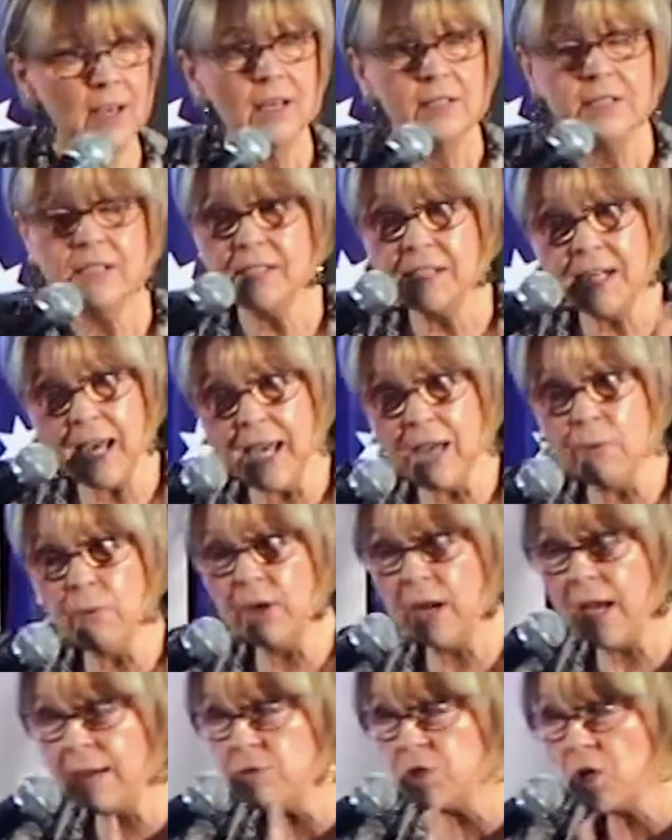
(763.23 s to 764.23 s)
Today, when
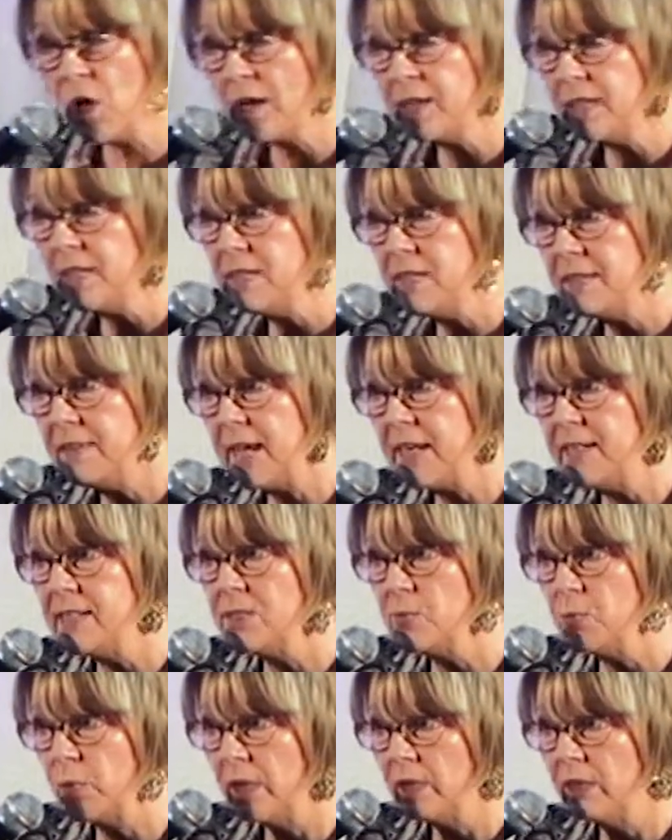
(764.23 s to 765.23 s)
I'm talking to that
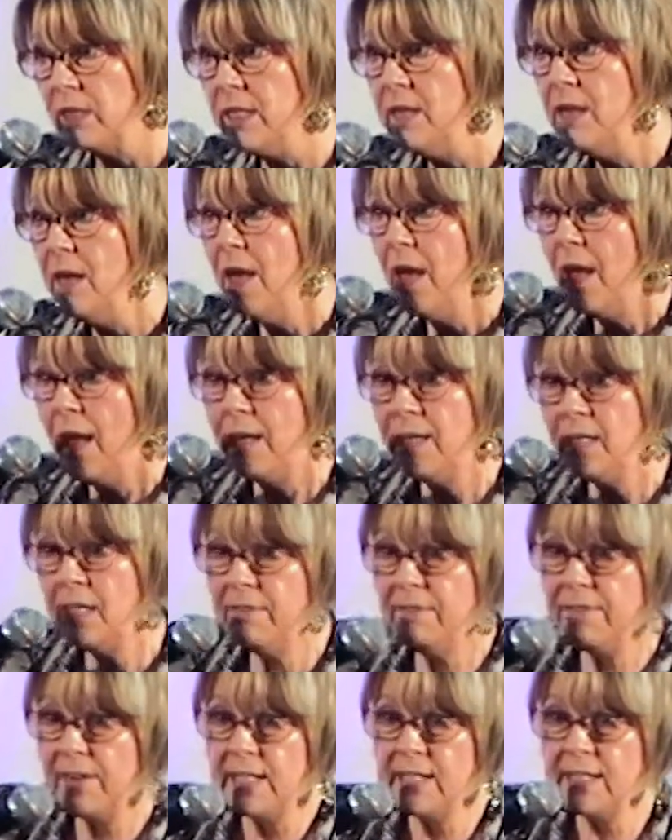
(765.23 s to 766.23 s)
Israeli and he
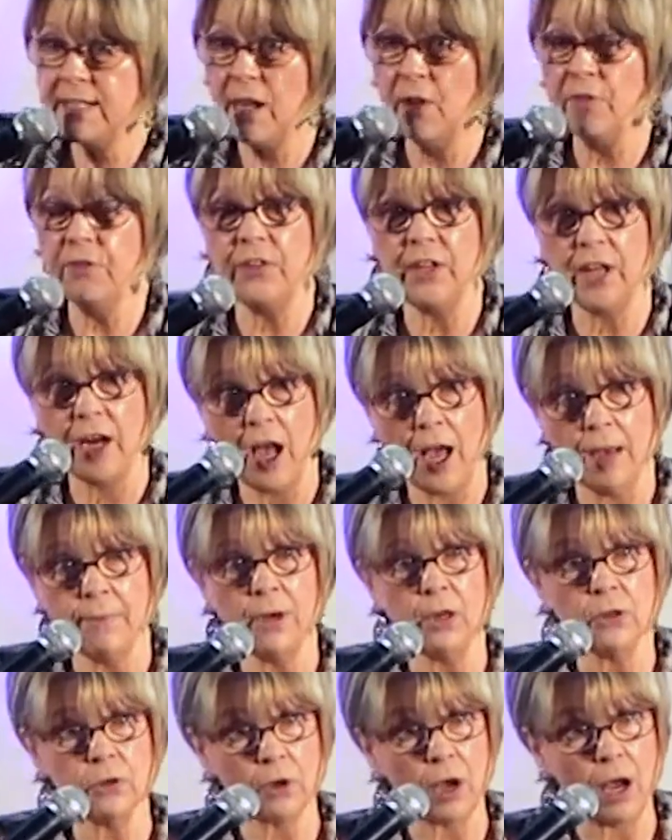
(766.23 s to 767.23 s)
finds out that I'm
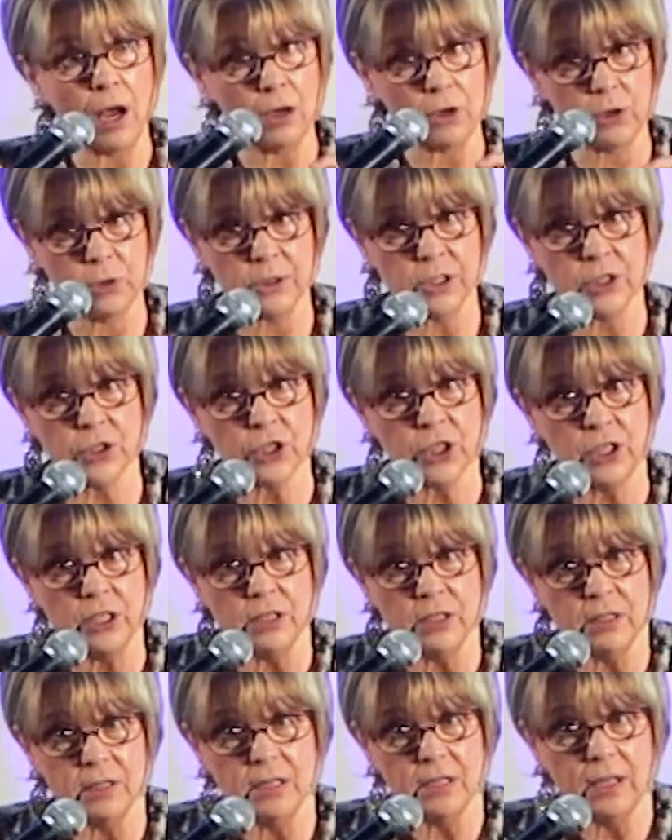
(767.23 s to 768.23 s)
a Christian,
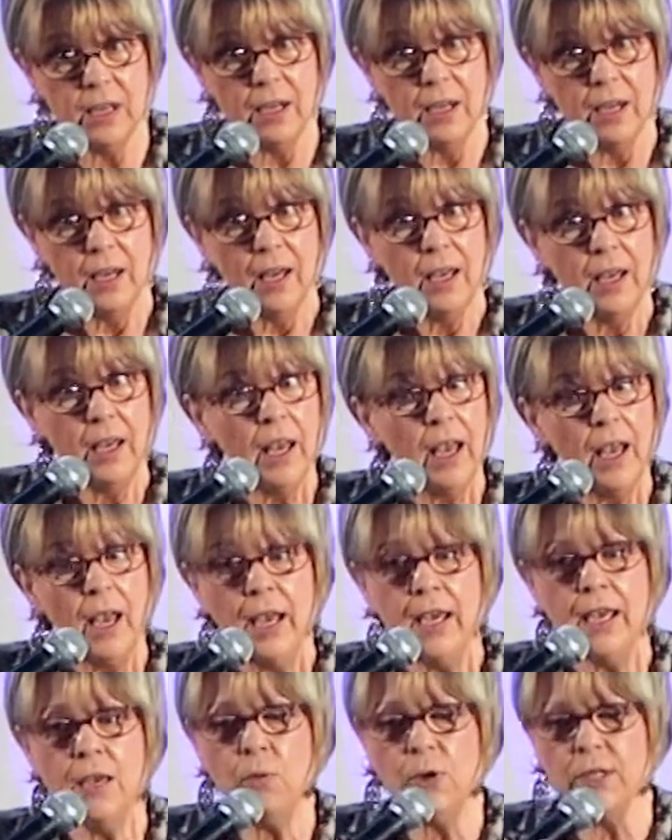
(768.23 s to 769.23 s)

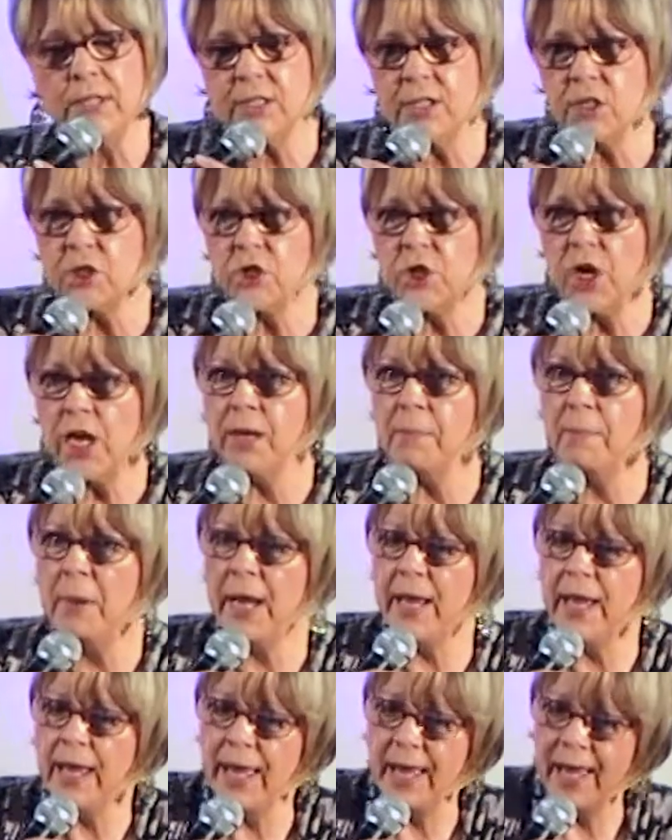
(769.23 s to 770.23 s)
he wants to shake
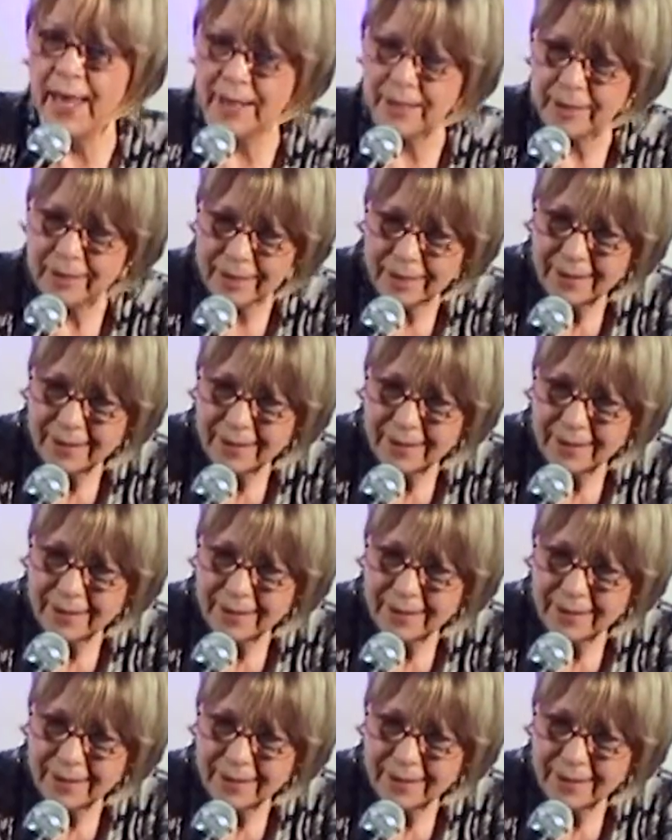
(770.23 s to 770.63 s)
my hand.